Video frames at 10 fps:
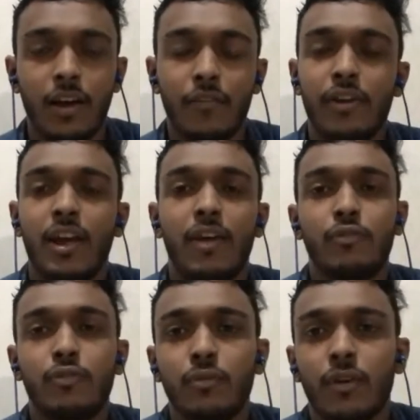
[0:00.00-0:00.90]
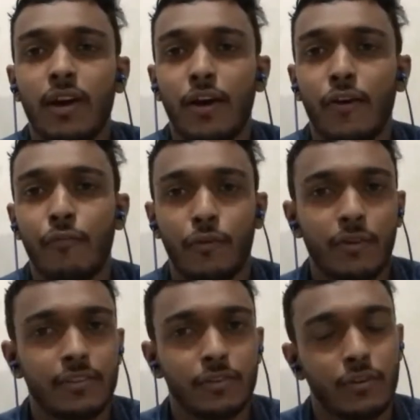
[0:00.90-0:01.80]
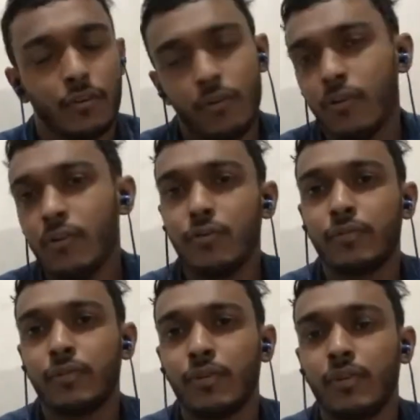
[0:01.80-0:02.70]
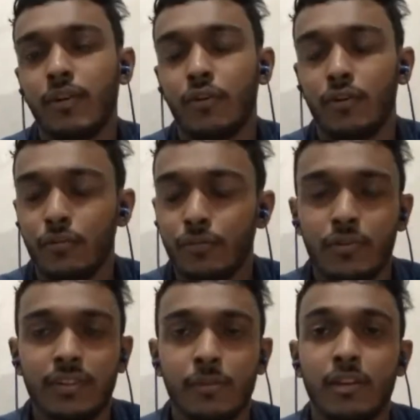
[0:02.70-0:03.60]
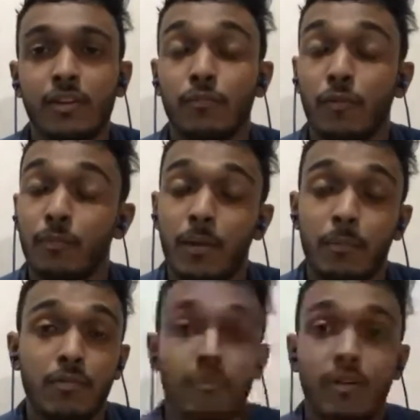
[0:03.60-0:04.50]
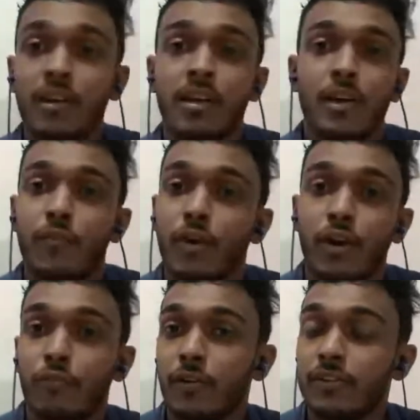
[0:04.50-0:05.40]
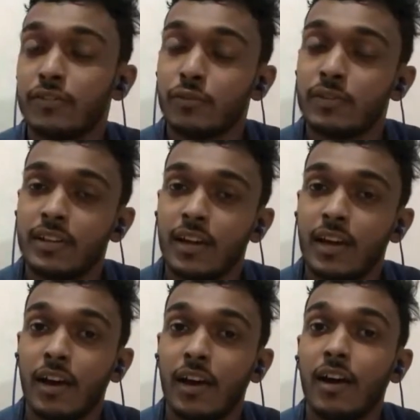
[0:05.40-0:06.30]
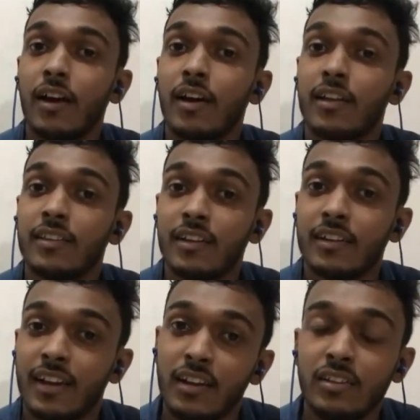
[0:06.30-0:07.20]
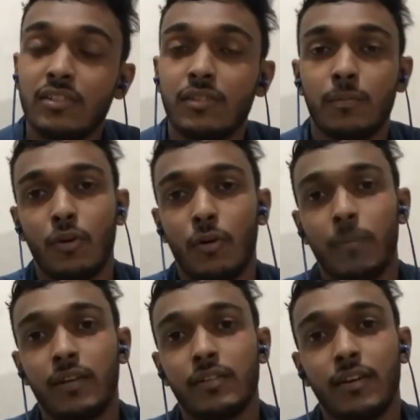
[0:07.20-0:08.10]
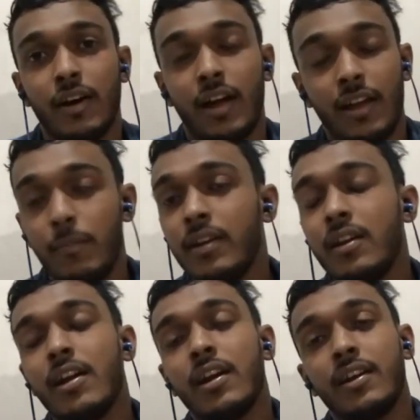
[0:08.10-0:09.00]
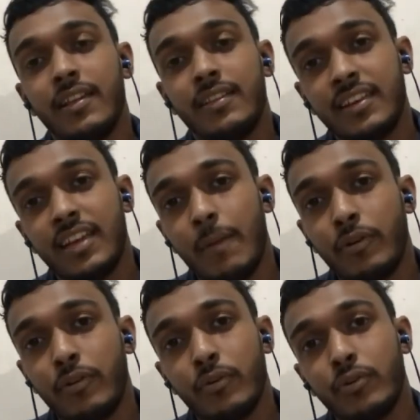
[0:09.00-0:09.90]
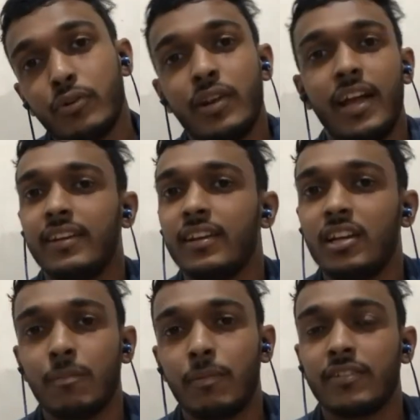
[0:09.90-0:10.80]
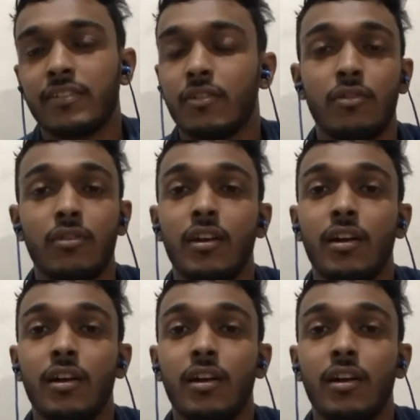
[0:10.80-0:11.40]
we have to focus on all of your subject from paper one, first to the 10th topic. I mean teaching aptitude to data interpretation, or